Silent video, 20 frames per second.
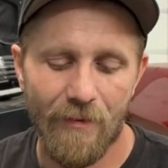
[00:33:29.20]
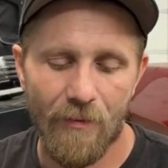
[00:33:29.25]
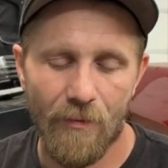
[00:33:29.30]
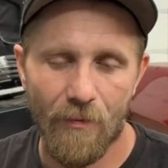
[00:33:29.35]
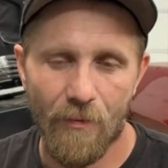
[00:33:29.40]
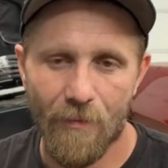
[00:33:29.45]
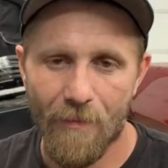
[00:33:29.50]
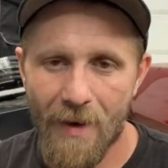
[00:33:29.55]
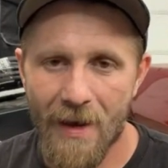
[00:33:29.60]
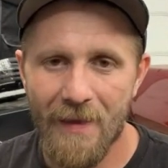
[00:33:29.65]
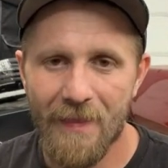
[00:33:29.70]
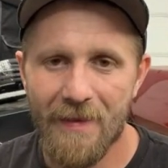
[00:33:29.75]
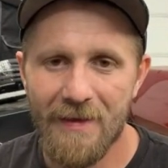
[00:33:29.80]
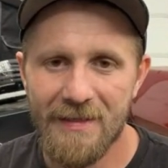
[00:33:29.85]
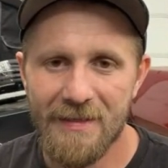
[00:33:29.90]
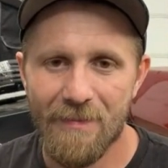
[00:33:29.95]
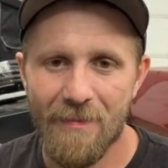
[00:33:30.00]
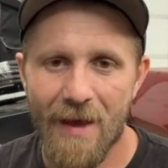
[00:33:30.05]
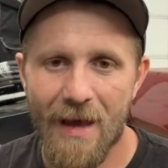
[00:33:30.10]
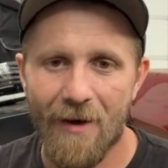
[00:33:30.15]
made
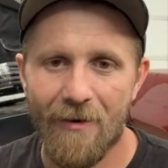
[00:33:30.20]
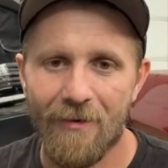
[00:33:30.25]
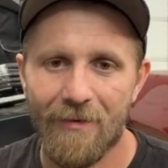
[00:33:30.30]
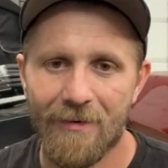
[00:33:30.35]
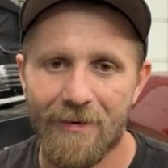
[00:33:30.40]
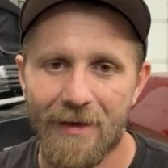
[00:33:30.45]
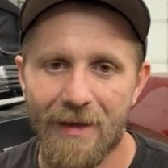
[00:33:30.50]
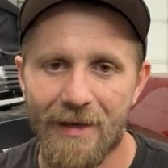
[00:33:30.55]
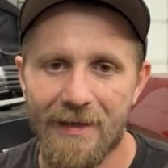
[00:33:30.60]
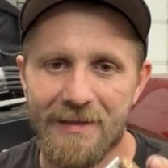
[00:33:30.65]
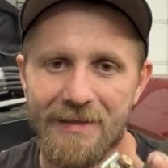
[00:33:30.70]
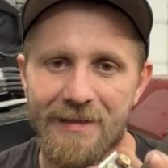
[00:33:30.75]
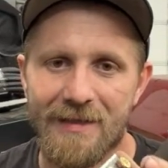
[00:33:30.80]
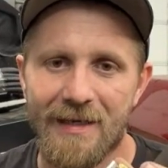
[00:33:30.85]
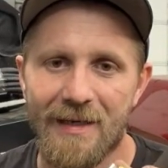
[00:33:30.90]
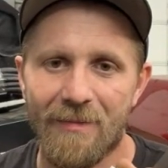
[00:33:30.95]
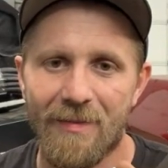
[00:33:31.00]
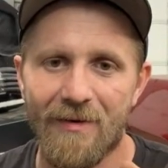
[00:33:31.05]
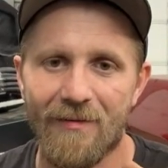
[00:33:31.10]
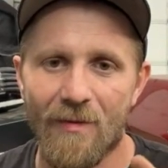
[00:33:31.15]
this mount, and it's going
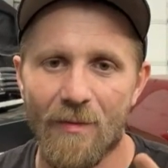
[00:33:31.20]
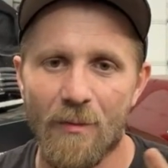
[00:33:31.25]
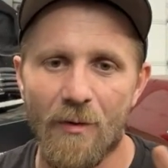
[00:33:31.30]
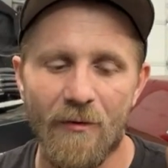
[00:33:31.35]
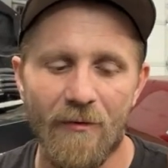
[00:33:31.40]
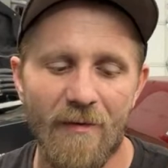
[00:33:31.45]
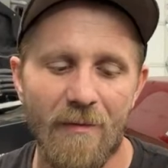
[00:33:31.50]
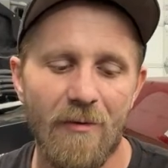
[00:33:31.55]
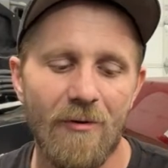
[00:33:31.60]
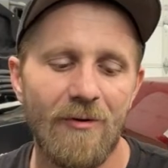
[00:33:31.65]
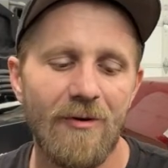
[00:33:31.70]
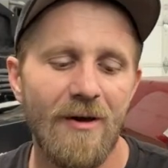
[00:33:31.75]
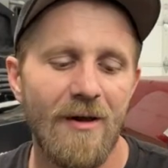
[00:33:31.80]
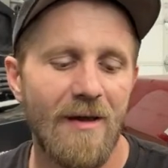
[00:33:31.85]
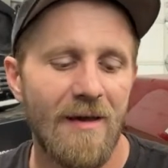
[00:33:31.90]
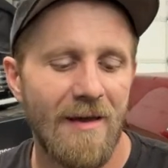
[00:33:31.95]
to be removable,